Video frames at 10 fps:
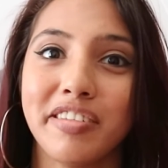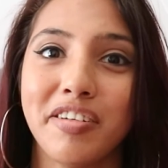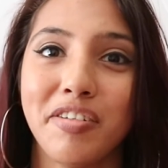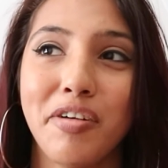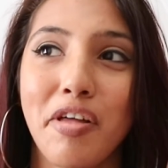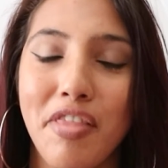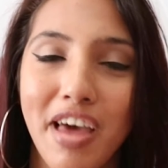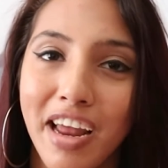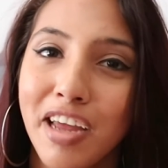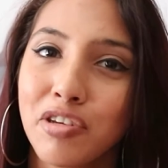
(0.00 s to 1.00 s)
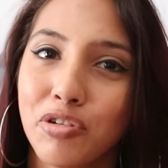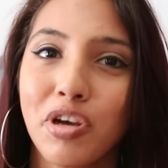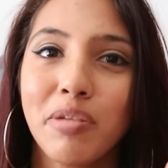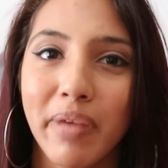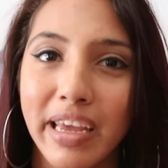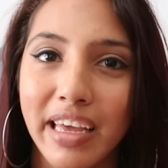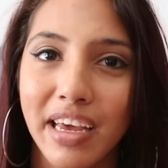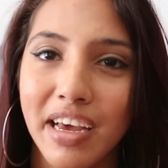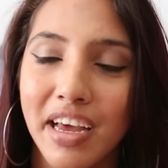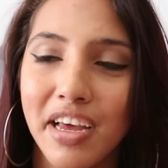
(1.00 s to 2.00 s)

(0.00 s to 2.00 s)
so that I enjoyed making.